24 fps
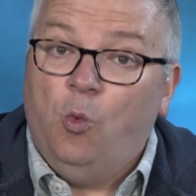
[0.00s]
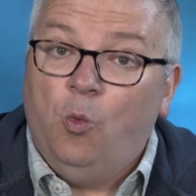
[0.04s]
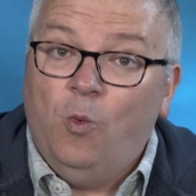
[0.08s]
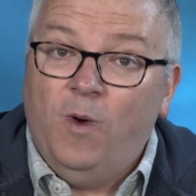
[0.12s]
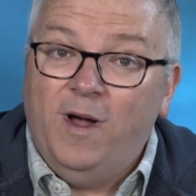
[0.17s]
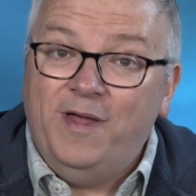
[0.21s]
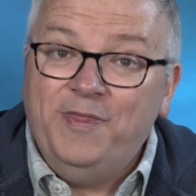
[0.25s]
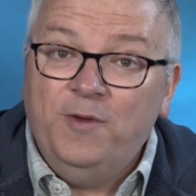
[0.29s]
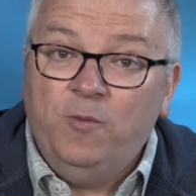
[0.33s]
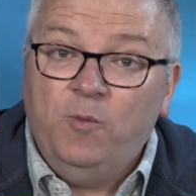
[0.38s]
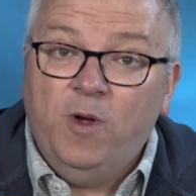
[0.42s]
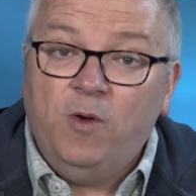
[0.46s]

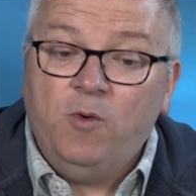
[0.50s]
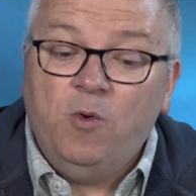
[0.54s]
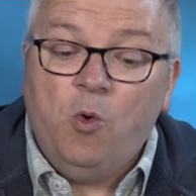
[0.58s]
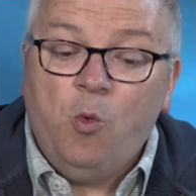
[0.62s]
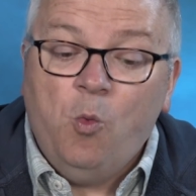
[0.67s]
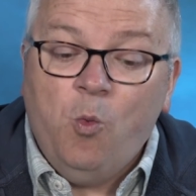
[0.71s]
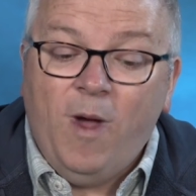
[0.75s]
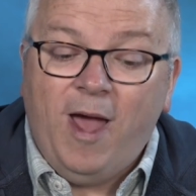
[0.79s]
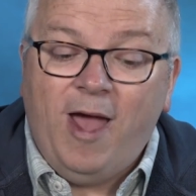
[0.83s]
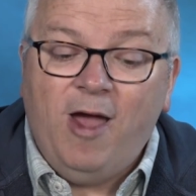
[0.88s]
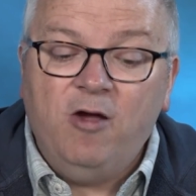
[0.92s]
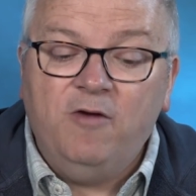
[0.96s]
whether we're
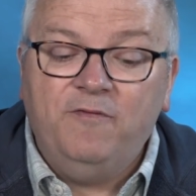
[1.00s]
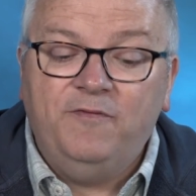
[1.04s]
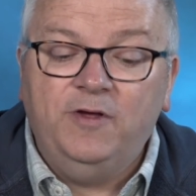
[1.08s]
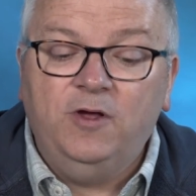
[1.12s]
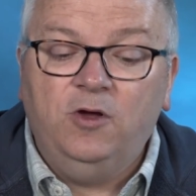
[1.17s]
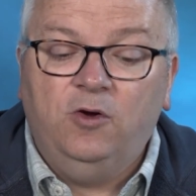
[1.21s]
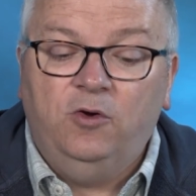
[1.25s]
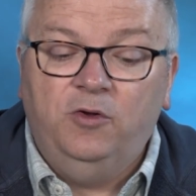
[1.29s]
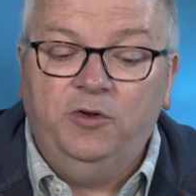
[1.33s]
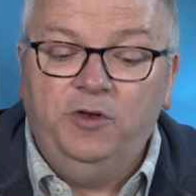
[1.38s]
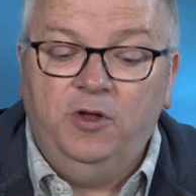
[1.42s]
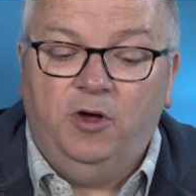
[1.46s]
aware of
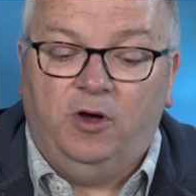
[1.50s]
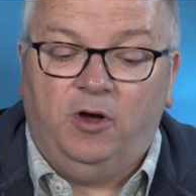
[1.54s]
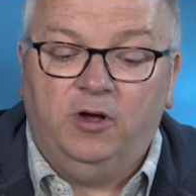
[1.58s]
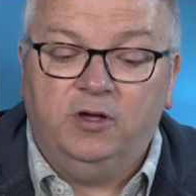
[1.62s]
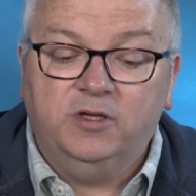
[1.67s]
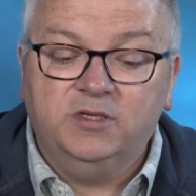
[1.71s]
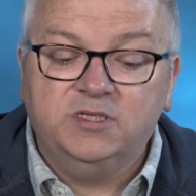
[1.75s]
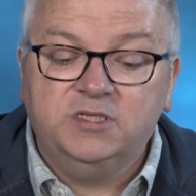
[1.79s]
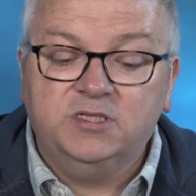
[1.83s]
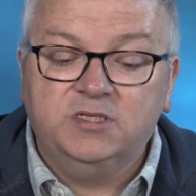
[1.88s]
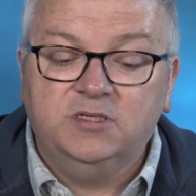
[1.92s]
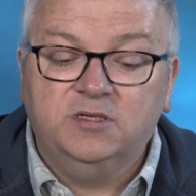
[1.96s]
it or
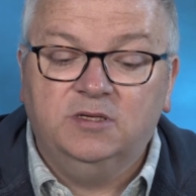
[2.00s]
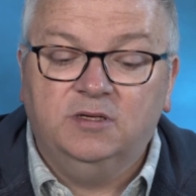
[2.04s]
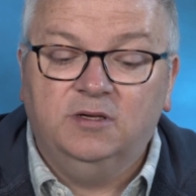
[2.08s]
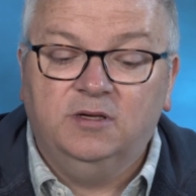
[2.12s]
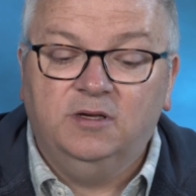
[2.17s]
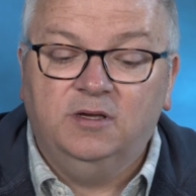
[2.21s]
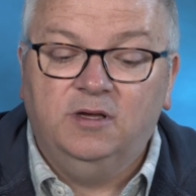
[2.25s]
not.